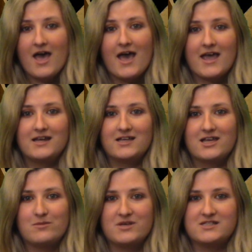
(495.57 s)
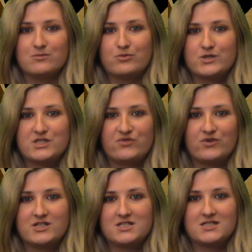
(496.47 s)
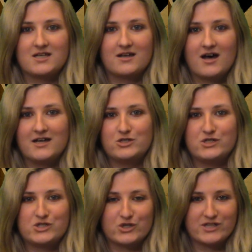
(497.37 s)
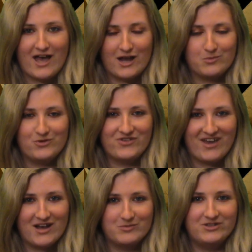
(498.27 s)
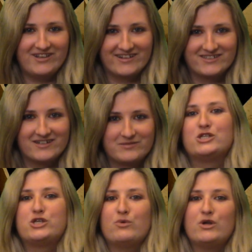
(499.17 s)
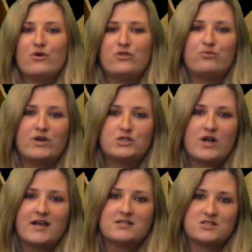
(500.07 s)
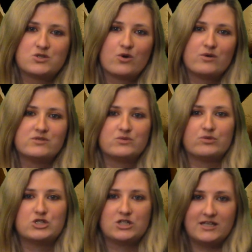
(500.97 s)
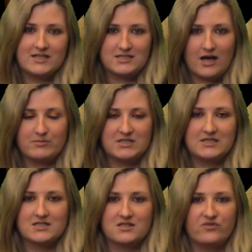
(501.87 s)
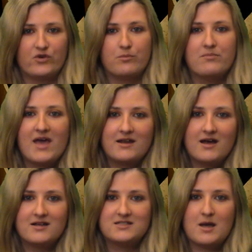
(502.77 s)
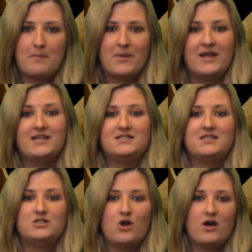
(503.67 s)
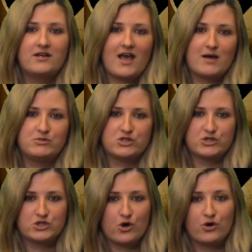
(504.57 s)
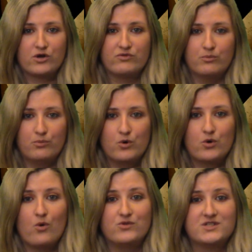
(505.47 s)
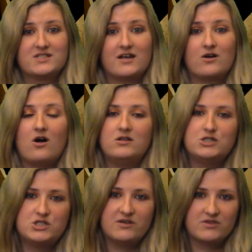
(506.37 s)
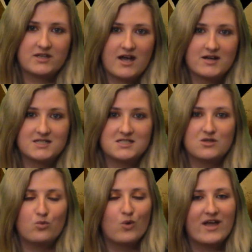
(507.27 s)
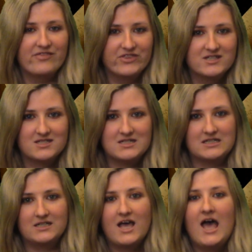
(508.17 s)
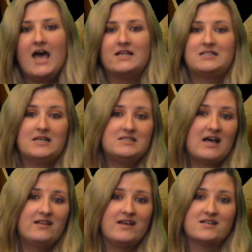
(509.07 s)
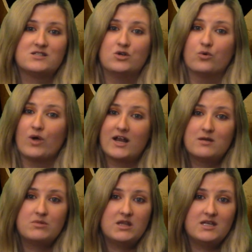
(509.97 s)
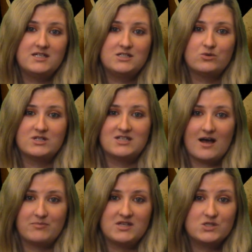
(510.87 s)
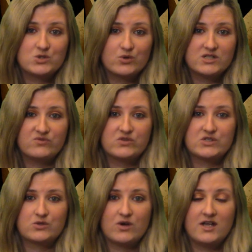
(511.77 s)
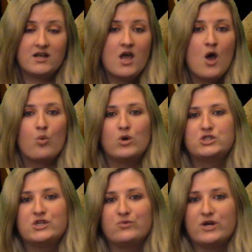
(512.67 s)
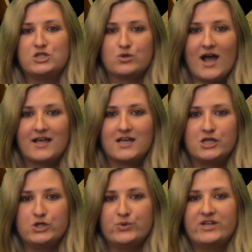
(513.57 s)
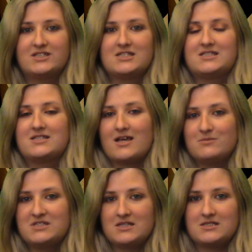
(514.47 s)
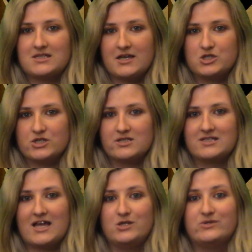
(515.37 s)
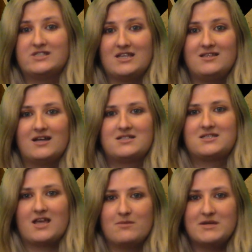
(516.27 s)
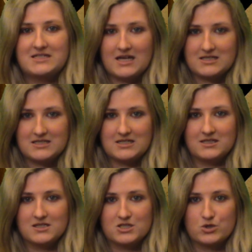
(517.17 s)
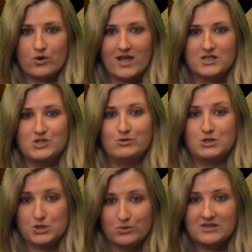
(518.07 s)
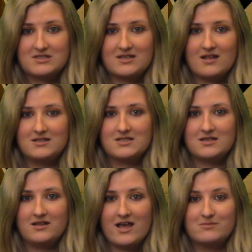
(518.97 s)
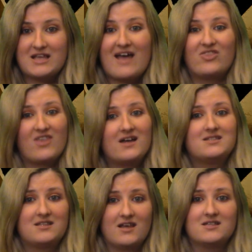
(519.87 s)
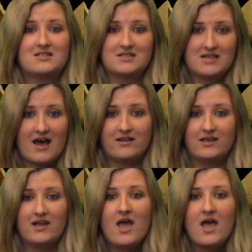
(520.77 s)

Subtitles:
Aiding him is imprisoned forensic psychiatrist Dr. Hannibal the Cannibal Lecter. So we know the Red Dragon story was originally adapted into the film Manhunter, but it did not capture the tone of the book or the psychology of the characters the way this did. Ted Talley has a great ability to adapt these stories for the screen. Watching Red Dragon, you get the same sensations and you see that same intensity in the story as you do in The Silence of the Lambs, and that's thanks to Talley.